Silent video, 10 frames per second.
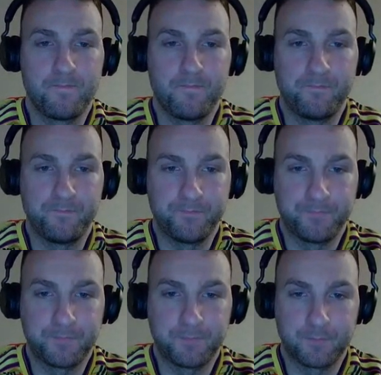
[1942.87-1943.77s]

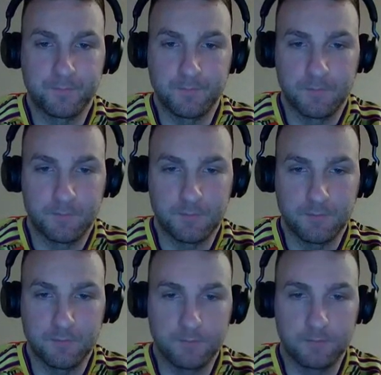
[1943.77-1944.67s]

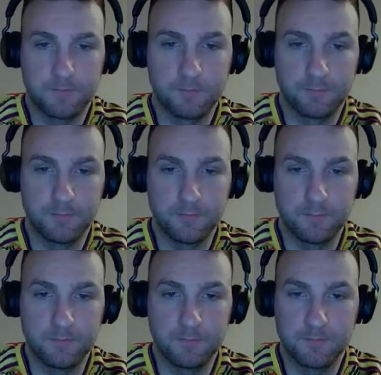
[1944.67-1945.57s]

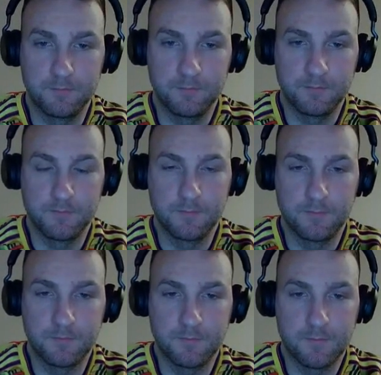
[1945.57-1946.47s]

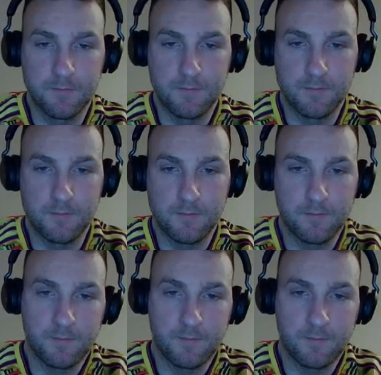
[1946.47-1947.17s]
(not speaking)